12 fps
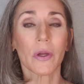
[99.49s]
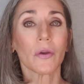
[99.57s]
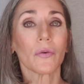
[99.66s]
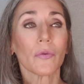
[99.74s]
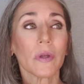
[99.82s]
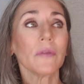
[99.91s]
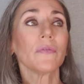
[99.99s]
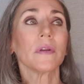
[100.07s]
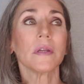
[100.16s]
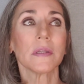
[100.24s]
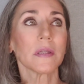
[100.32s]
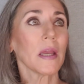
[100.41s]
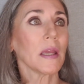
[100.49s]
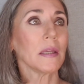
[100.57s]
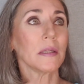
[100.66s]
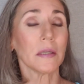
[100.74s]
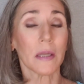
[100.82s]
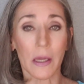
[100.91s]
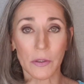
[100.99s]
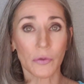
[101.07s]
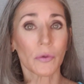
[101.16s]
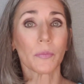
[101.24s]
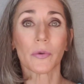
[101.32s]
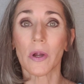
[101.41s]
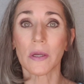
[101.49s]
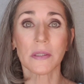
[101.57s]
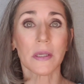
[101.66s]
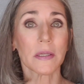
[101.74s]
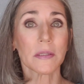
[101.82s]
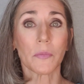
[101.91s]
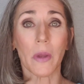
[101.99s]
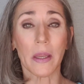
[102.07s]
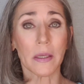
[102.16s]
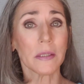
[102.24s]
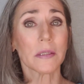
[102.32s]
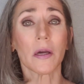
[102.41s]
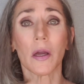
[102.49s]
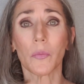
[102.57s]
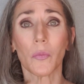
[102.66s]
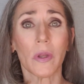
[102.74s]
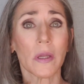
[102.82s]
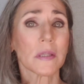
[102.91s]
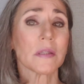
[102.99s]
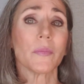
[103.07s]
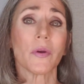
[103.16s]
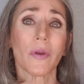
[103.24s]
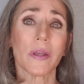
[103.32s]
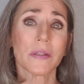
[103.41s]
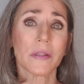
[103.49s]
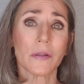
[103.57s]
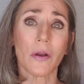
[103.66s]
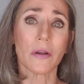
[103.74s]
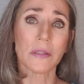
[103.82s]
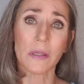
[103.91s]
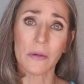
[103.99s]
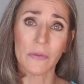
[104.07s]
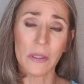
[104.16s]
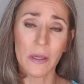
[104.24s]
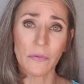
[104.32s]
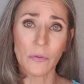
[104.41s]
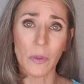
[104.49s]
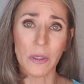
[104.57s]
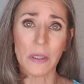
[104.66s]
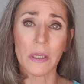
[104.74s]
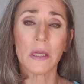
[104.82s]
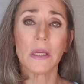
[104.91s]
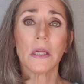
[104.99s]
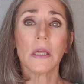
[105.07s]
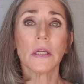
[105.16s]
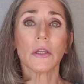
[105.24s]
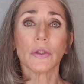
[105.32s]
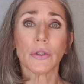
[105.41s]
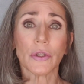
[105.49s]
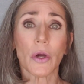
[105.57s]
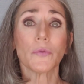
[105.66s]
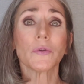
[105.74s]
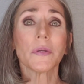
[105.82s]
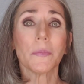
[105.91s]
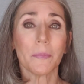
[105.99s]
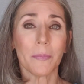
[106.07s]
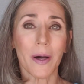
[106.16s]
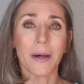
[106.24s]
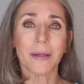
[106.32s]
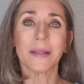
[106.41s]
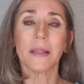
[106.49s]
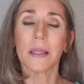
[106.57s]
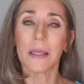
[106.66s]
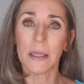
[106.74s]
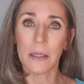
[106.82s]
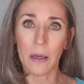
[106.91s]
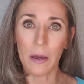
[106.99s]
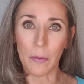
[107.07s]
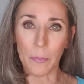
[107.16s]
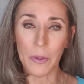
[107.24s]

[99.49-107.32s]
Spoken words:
Grief is a natural process anytime we experience the loss of a loved one. Don't bottle it up.